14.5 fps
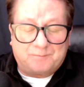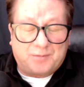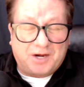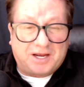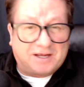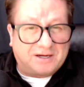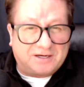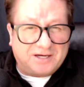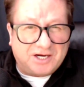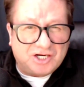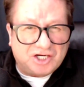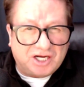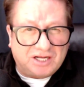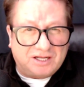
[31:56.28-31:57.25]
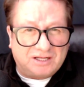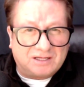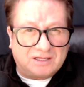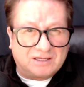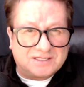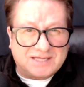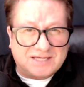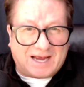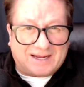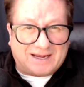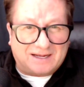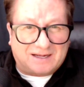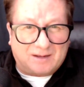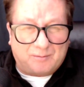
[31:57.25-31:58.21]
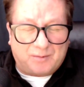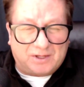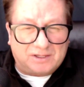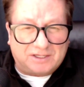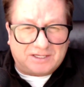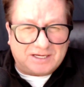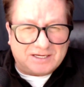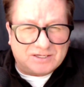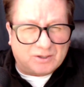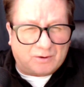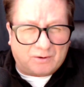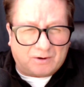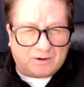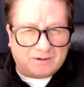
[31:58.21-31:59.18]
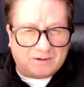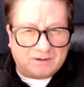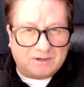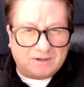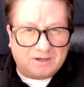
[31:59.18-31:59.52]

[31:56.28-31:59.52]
precognition psychic abilities, or